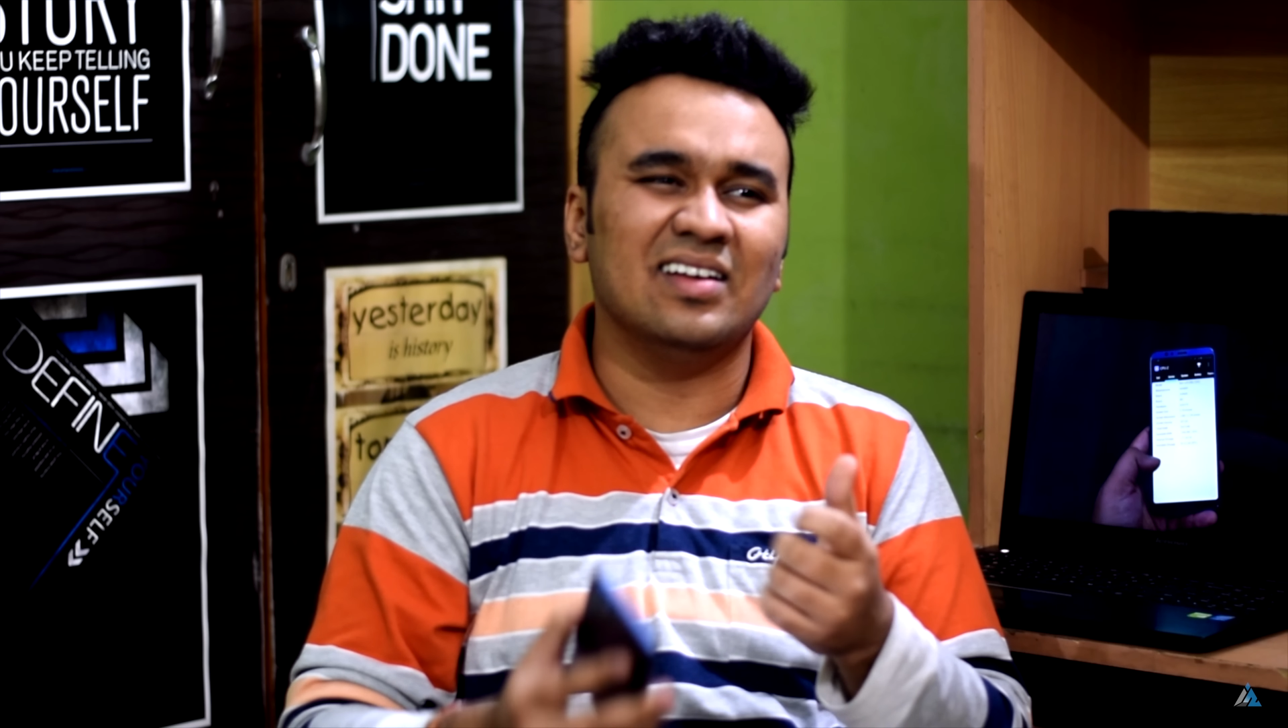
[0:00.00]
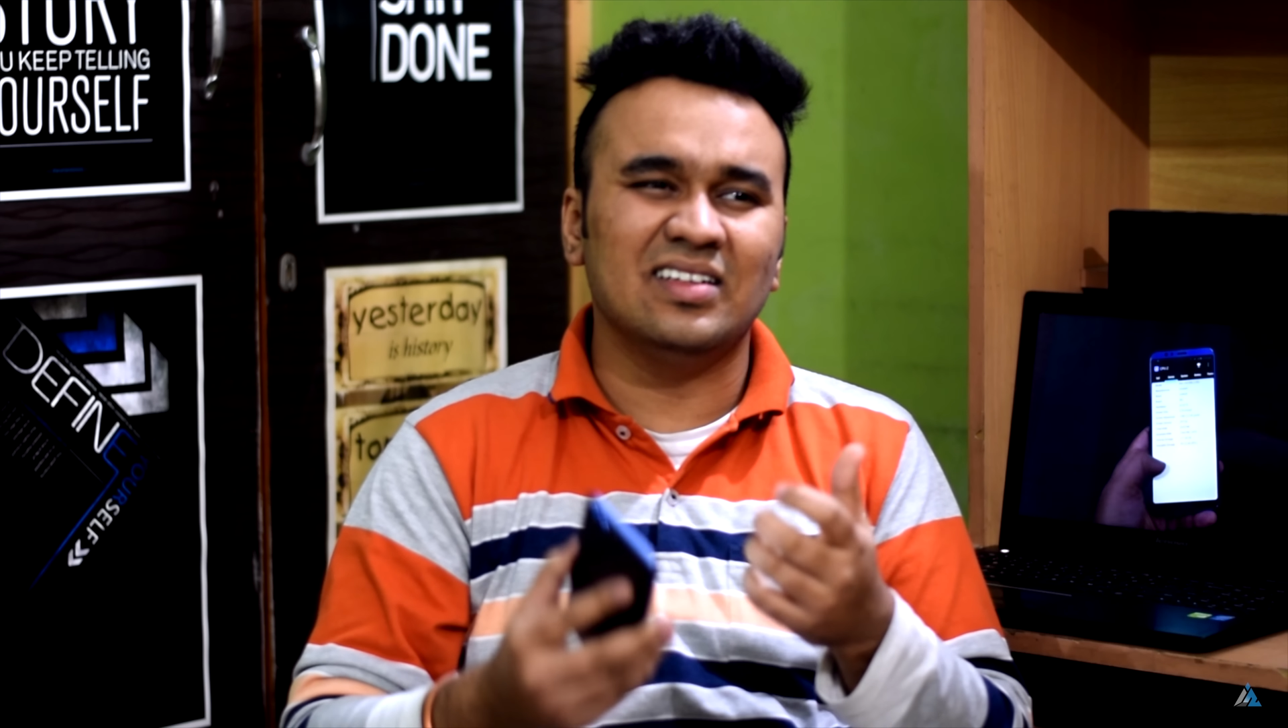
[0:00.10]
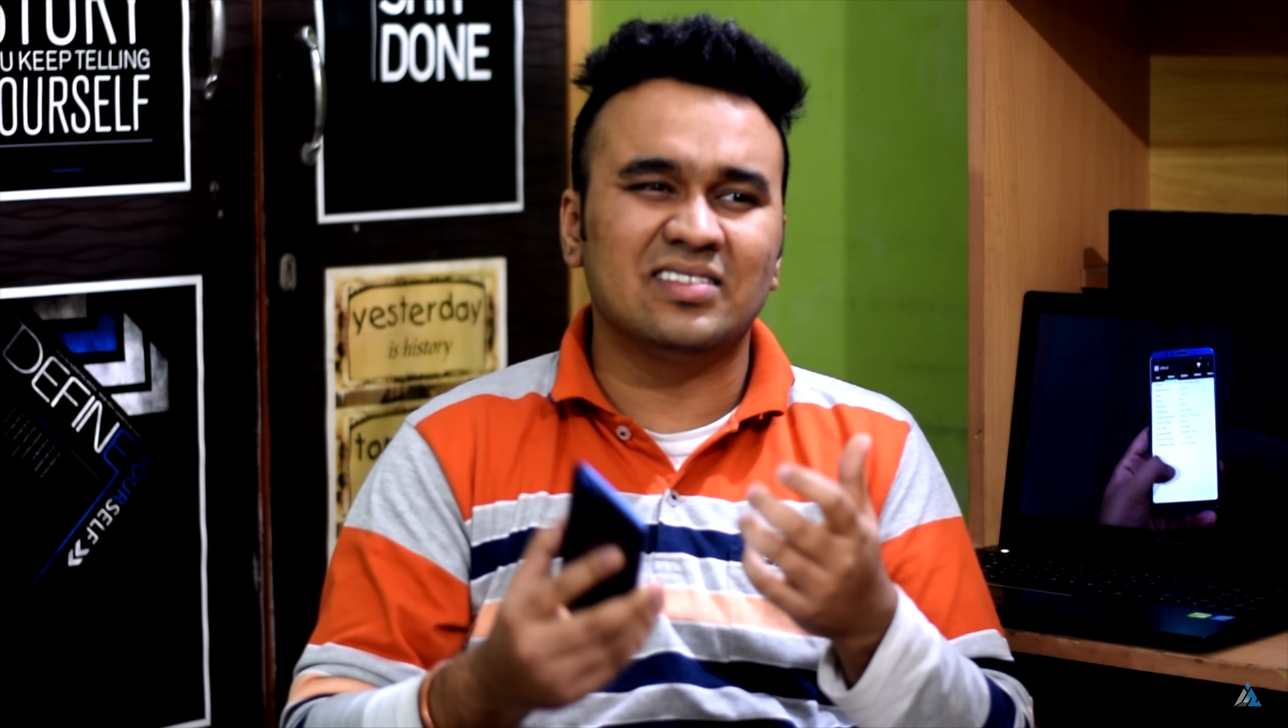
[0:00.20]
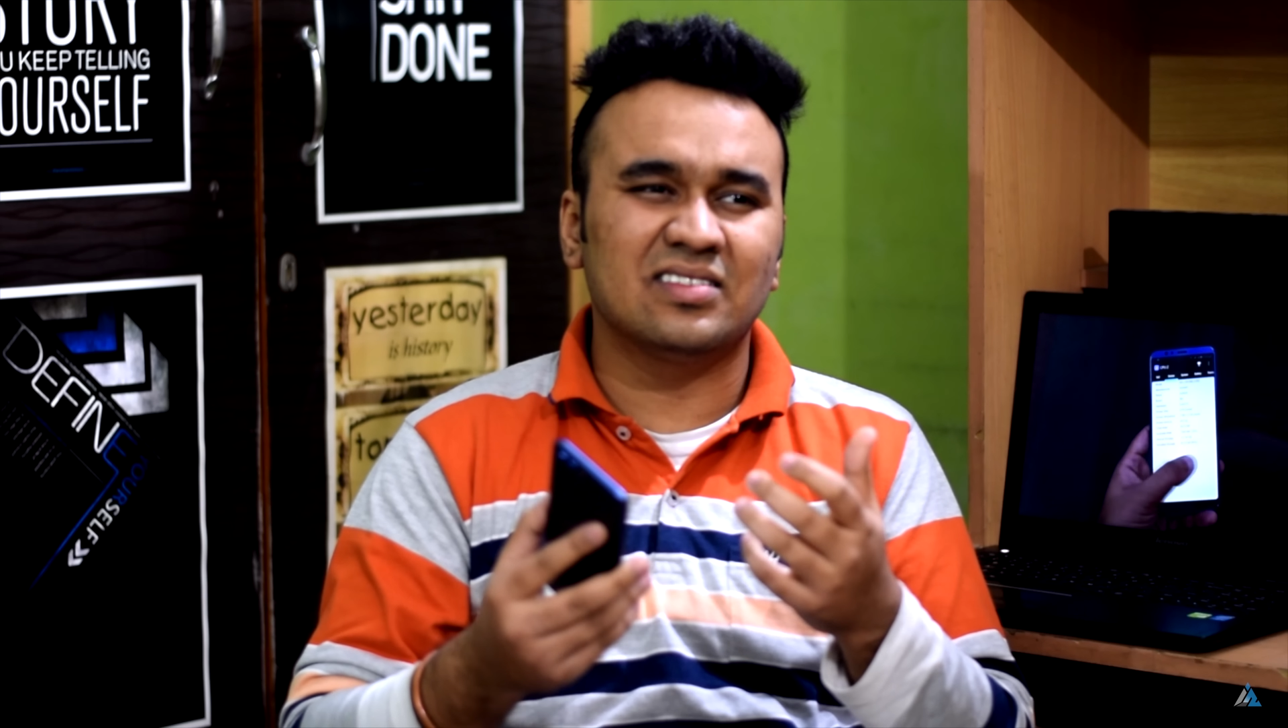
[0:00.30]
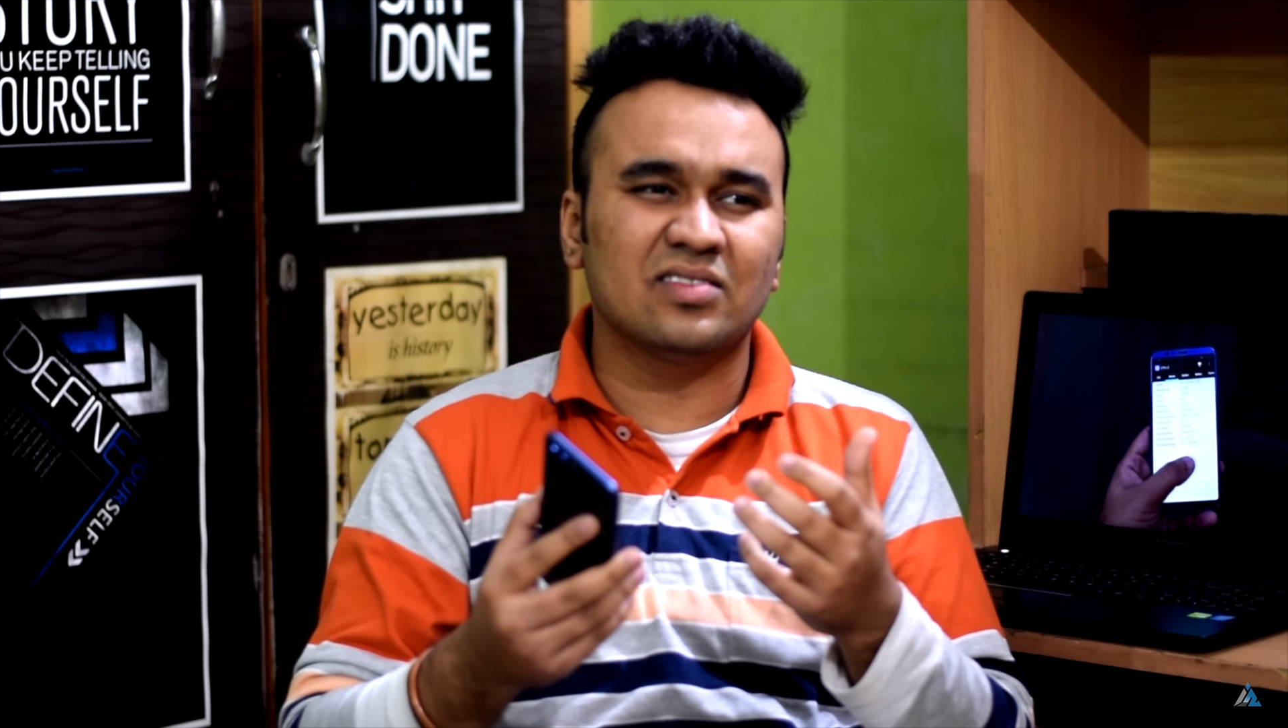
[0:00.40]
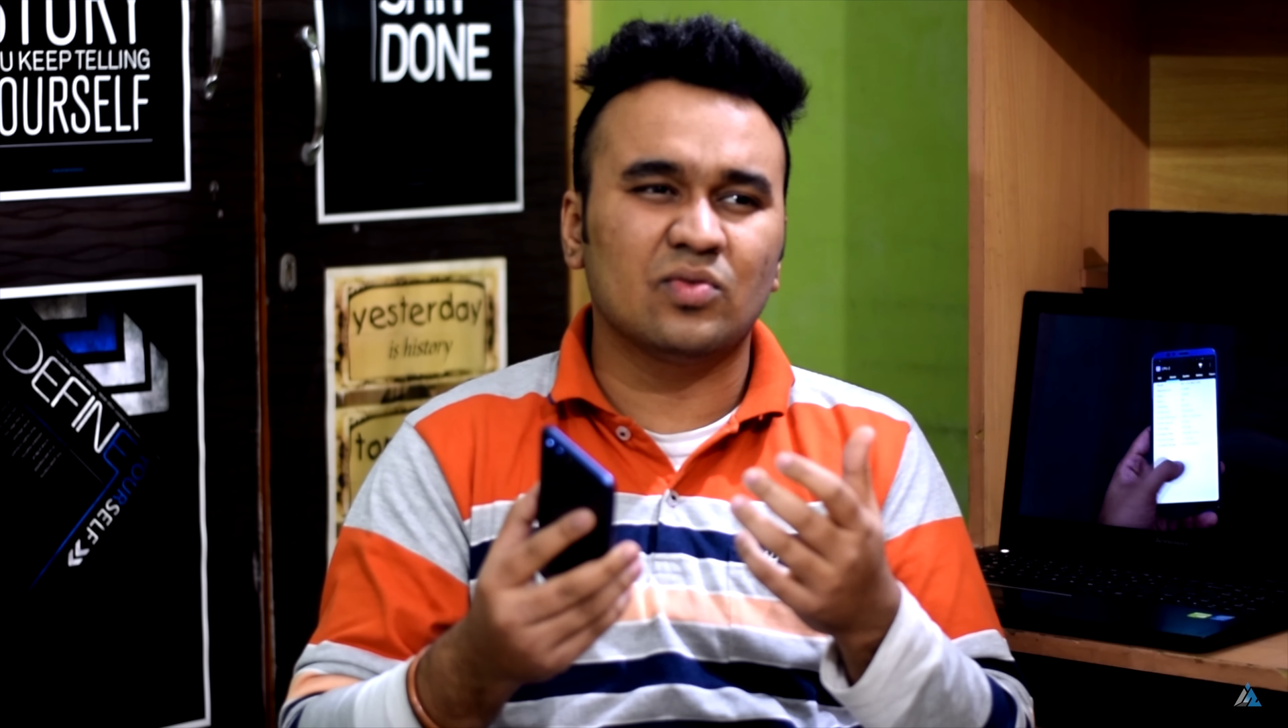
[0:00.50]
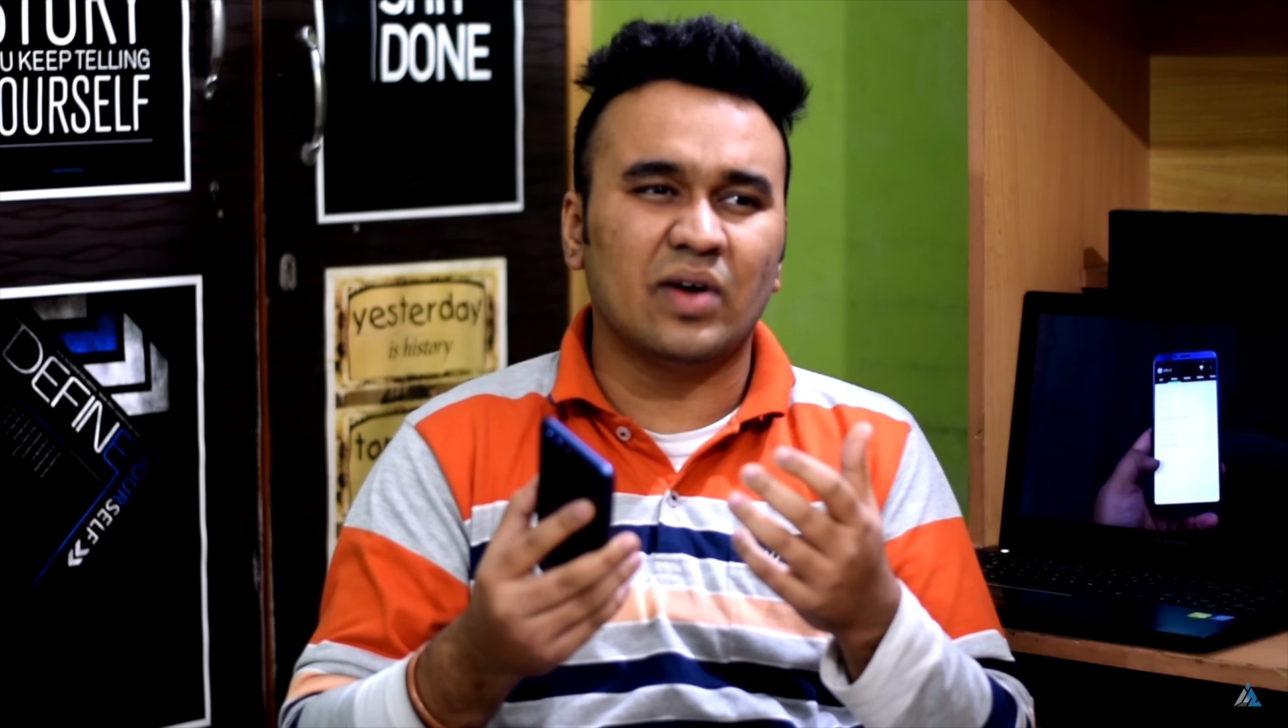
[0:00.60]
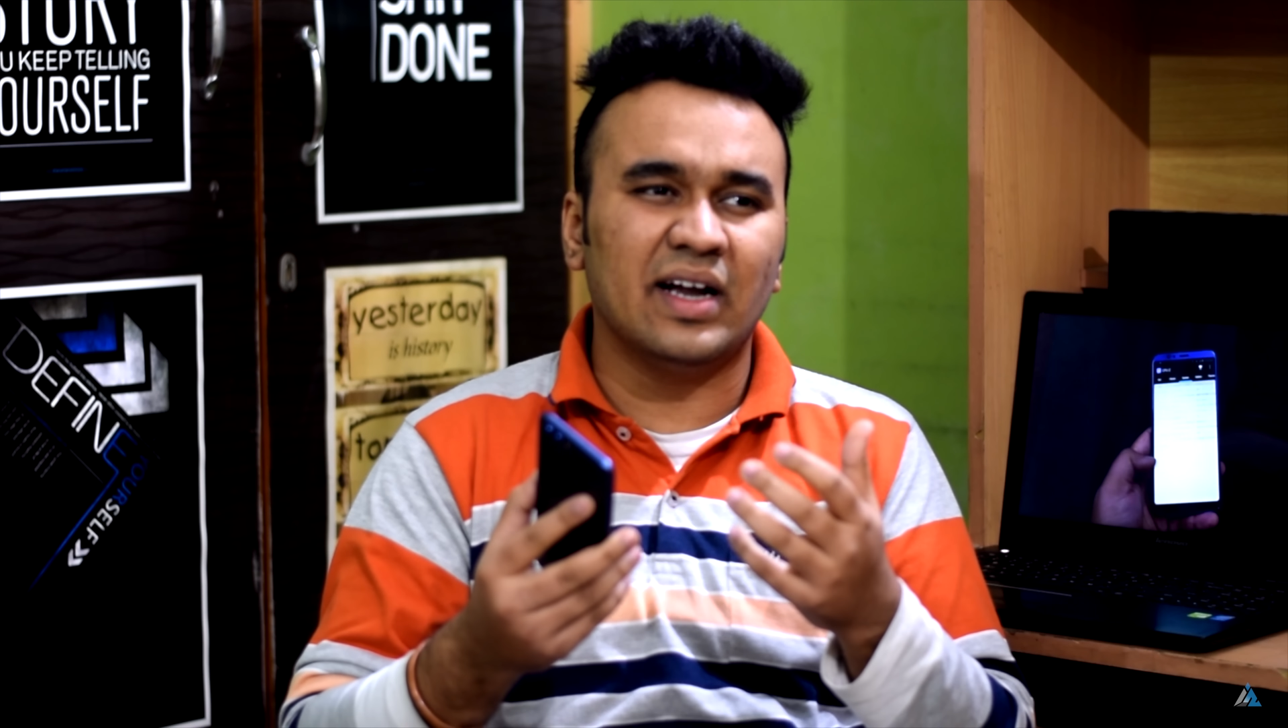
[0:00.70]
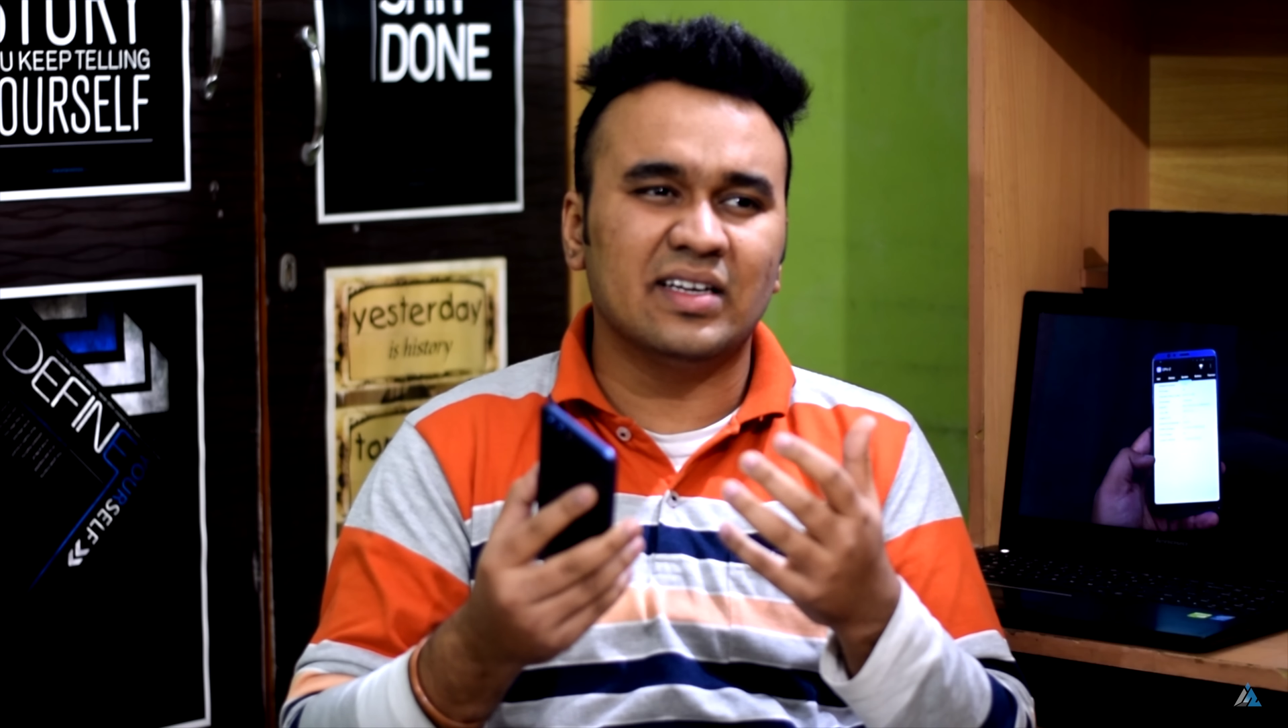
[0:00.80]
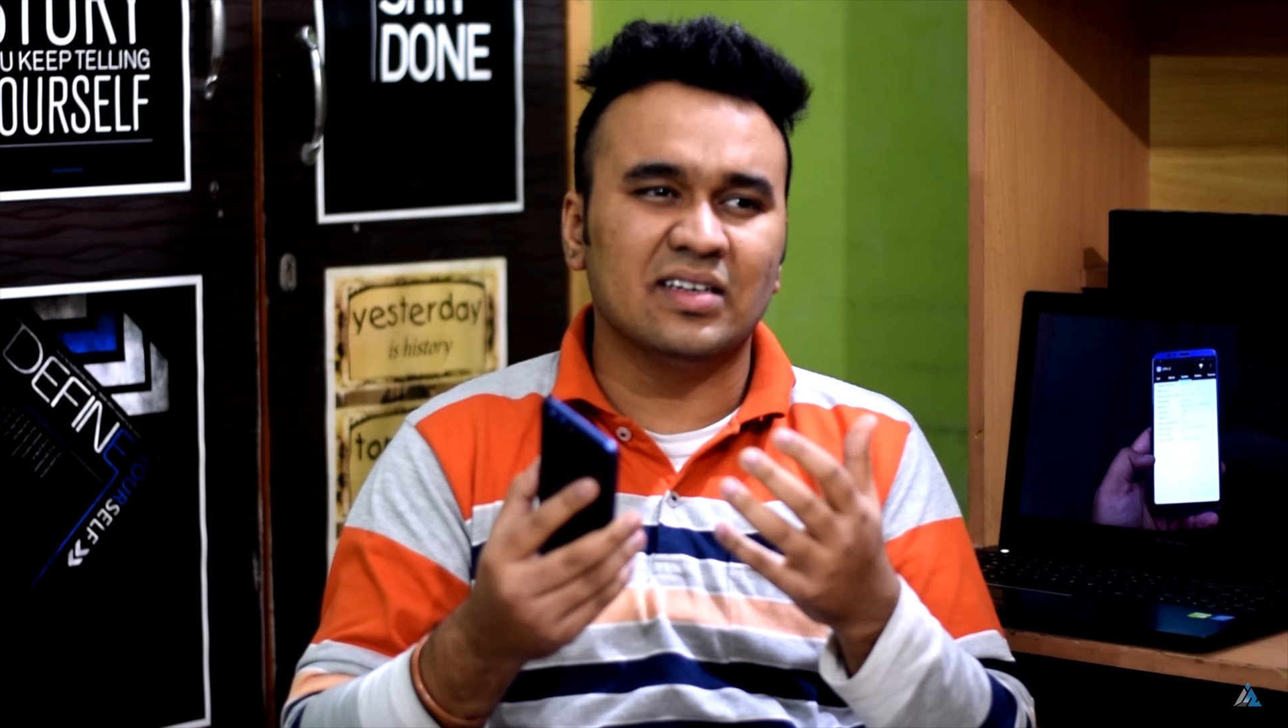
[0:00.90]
it's quite